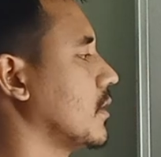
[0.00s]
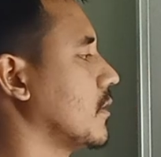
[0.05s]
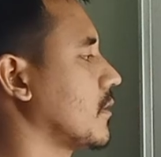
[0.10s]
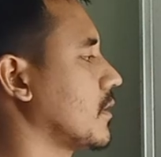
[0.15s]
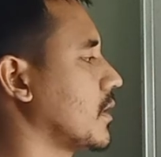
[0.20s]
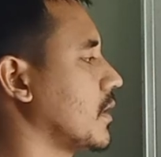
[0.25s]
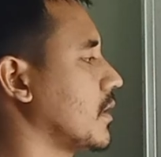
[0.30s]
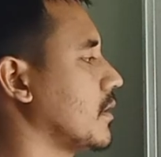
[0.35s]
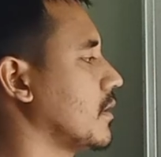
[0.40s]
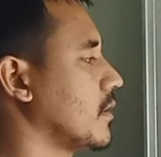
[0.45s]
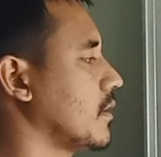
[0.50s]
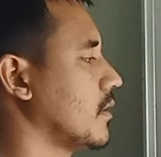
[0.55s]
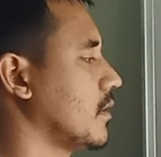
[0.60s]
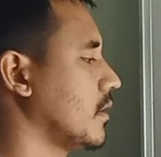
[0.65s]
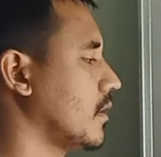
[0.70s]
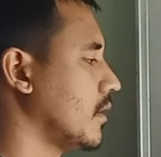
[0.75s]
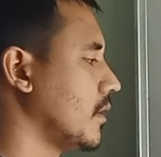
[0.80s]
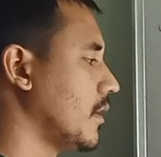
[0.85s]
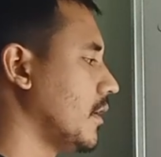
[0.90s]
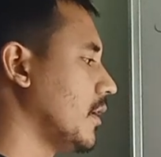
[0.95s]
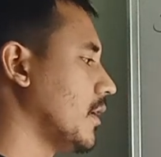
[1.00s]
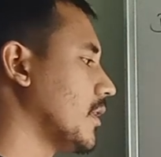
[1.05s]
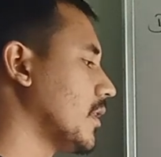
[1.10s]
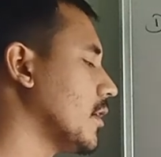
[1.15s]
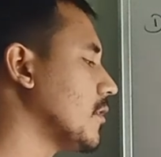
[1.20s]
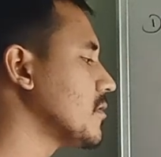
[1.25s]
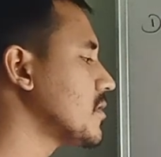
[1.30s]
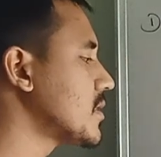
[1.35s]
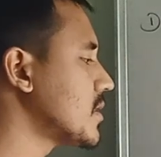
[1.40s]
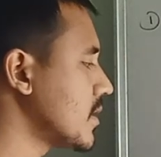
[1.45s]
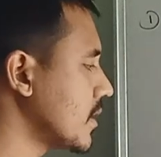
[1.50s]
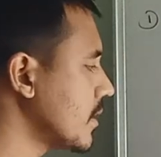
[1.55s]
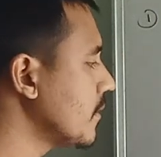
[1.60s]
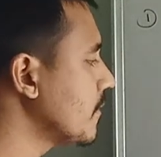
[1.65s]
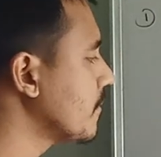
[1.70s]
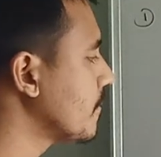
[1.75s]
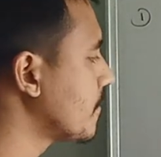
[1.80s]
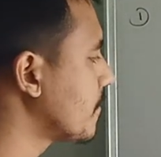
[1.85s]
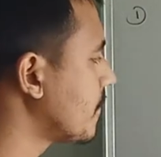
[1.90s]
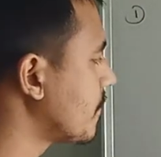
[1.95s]
Okay. Now
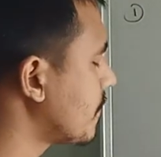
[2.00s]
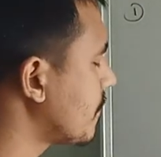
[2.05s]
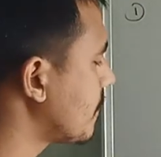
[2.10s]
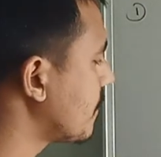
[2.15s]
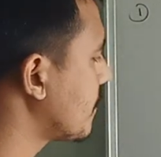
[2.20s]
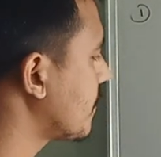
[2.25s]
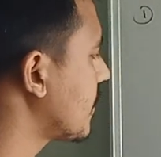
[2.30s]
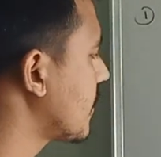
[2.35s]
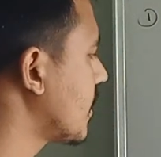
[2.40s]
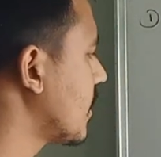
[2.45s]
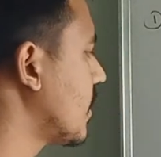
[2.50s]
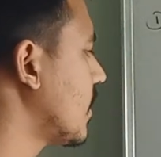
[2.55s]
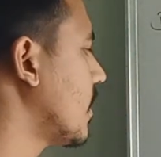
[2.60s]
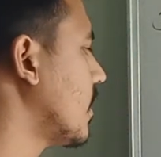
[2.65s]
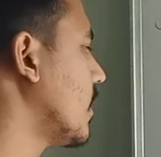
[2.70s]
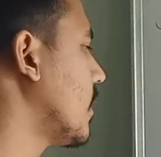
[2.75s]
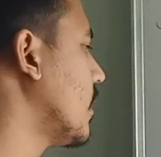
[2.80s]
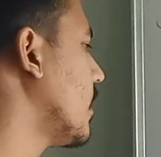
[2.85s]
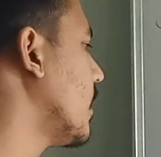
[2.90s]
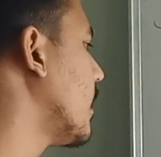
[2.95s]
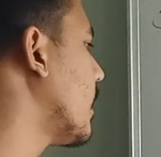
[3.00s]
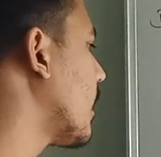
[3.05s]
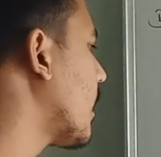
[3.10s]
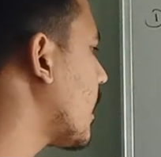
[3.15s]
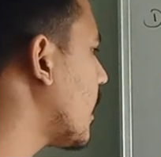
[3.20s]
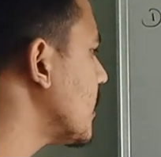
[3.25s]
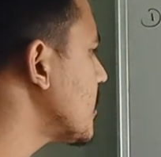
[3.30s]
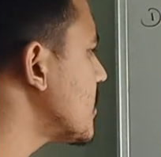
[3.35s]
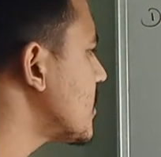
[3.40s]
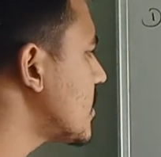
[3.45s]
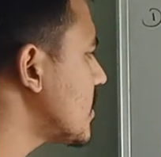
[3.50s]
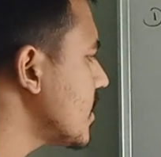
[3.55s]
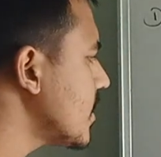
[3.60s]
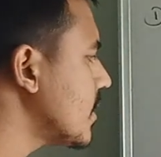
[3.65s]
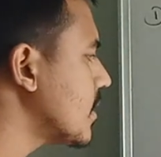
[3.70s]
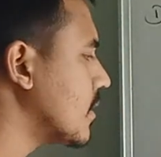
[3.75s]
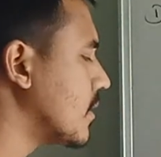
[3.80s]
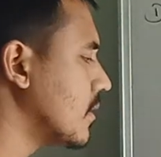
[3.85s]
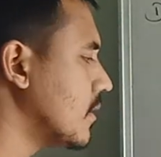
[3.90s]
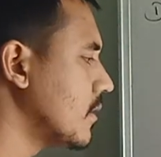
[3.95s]
see,
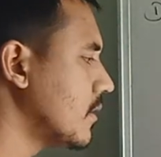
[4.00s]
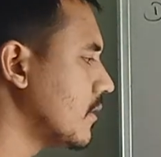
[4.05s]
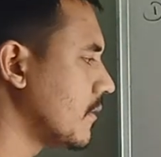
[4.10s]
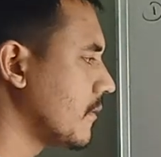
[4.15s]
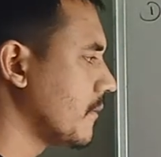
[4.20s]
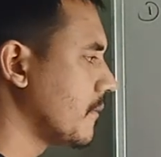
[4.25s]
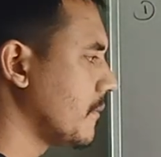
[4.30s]
consider